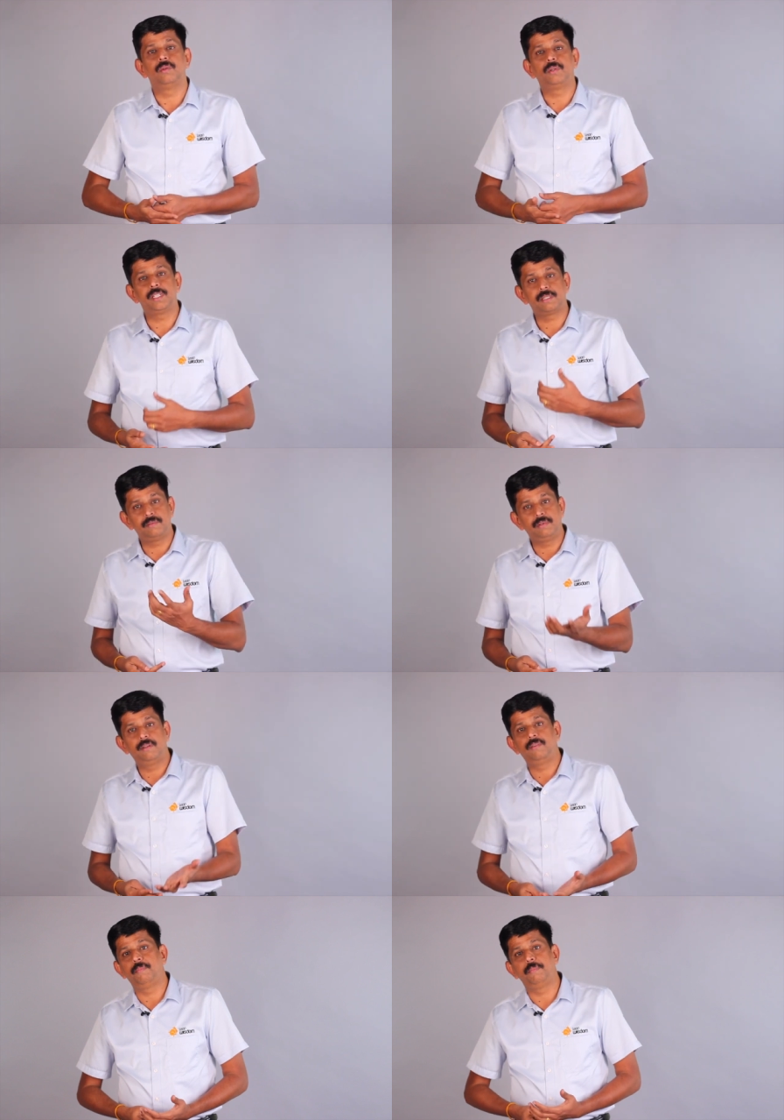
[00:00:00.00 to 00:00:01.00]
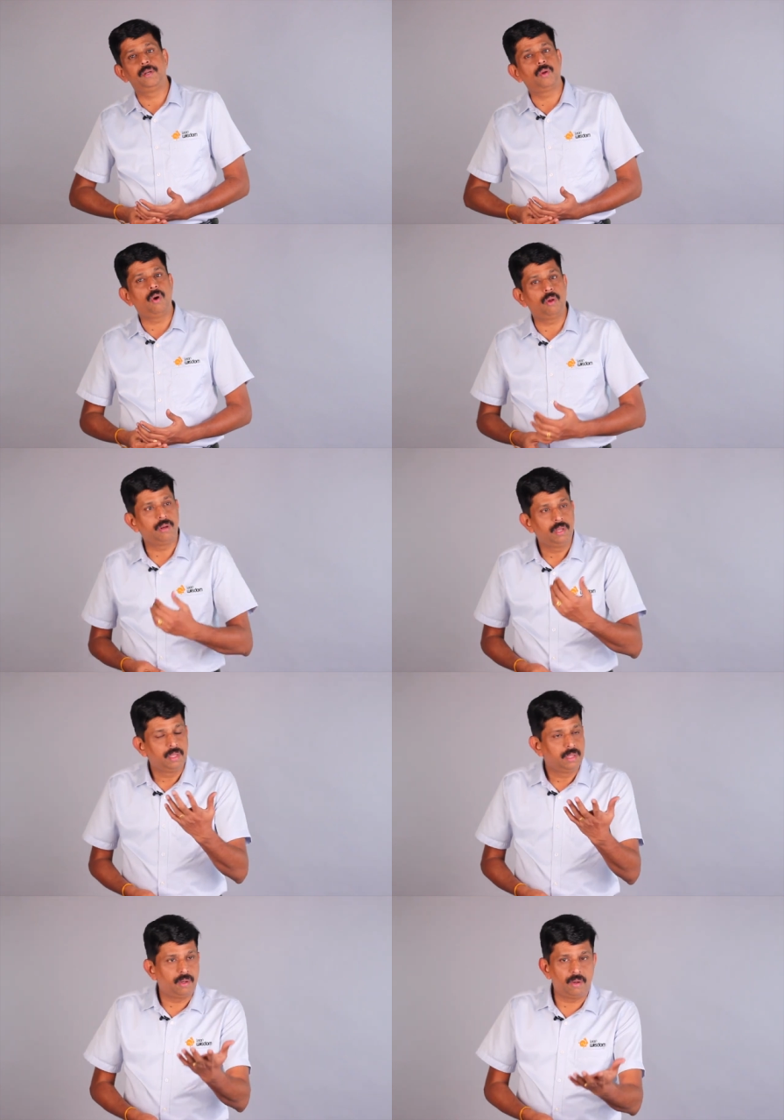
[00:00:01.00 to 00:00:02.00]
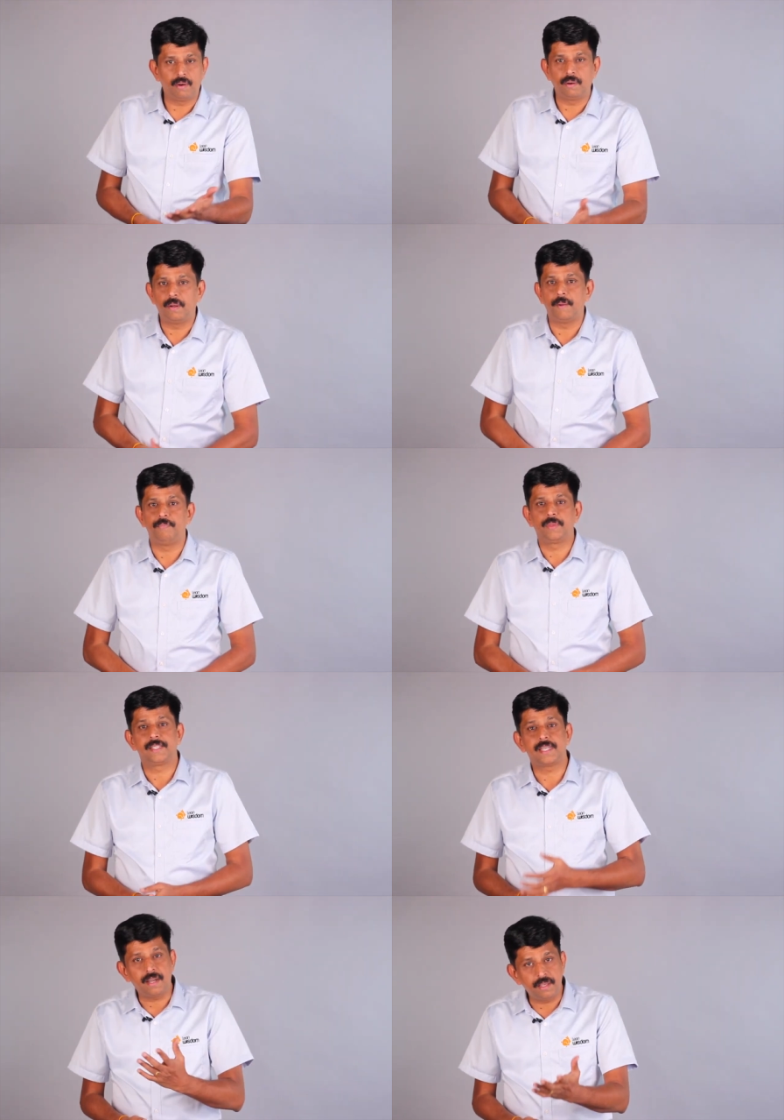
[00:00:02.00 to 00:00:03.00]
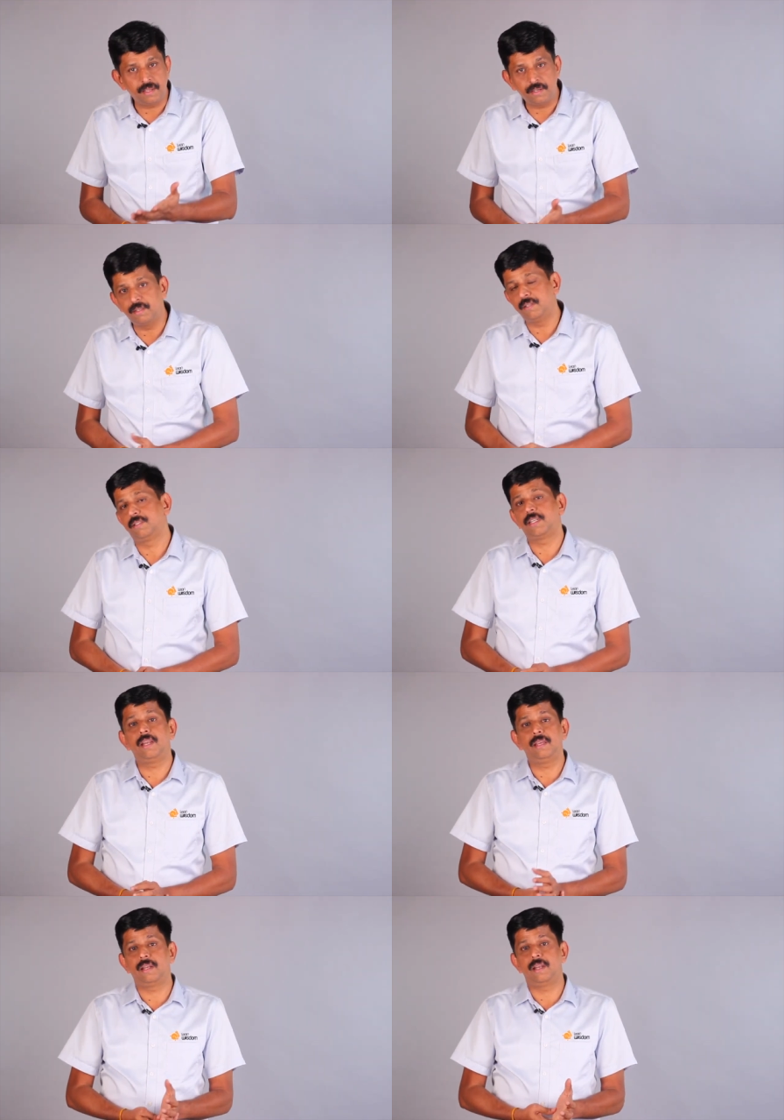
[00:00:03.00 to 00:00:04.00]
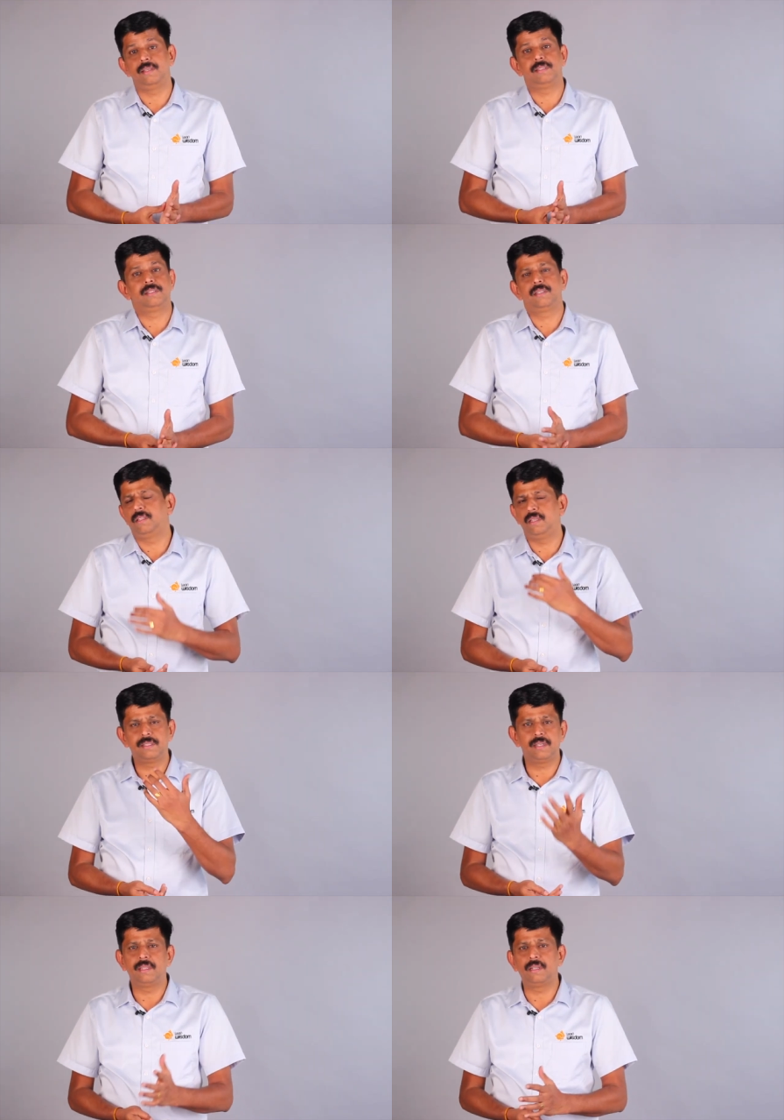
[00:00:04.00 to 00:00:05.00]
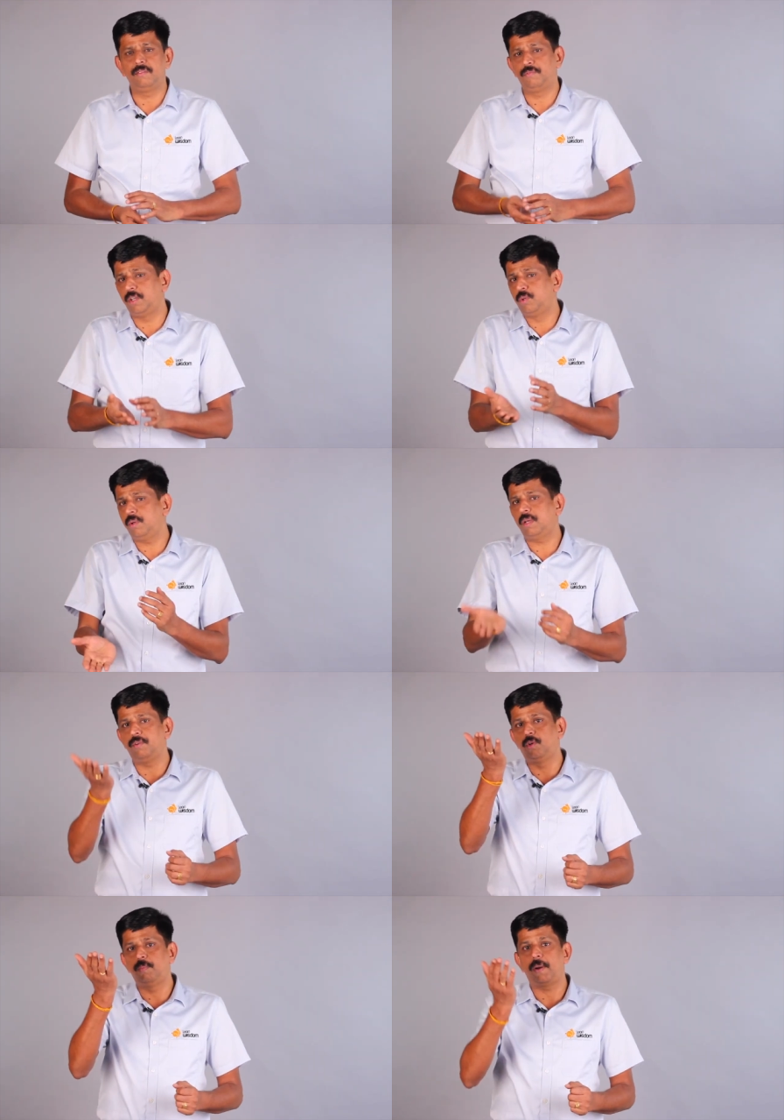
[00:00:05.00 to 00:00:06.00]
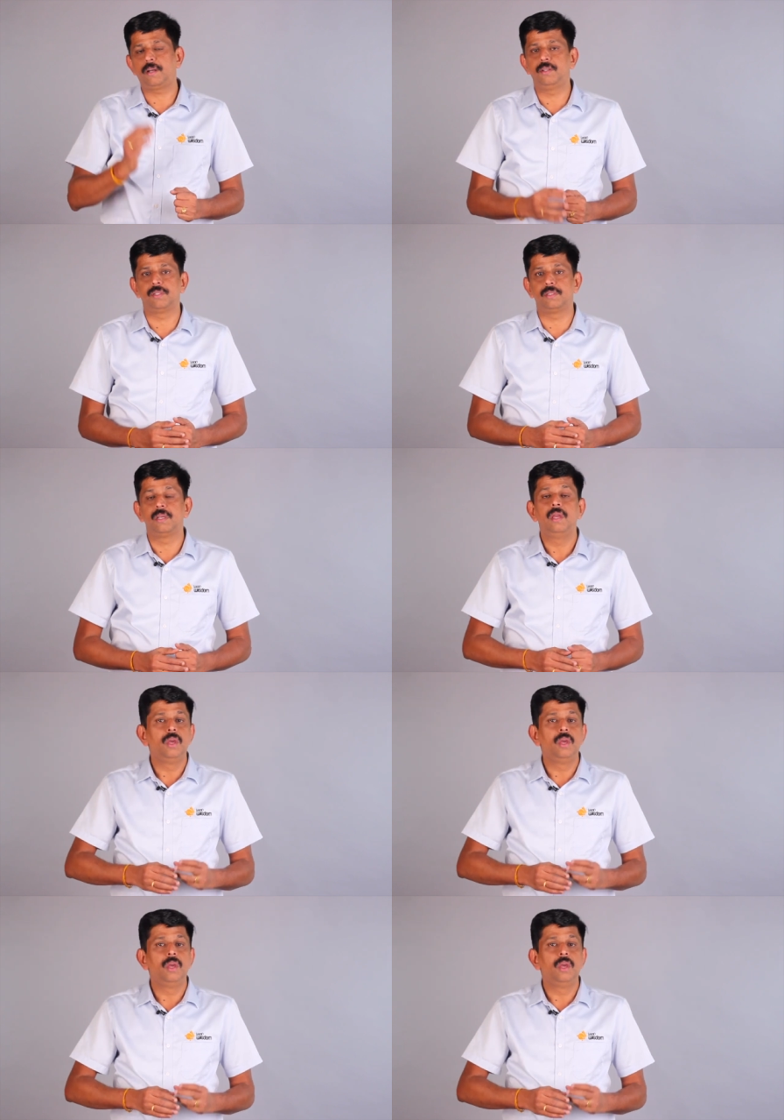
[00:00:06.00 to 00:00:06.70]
Test-driven development or static errors, static analysis, and things like that. If they don't have a good practices,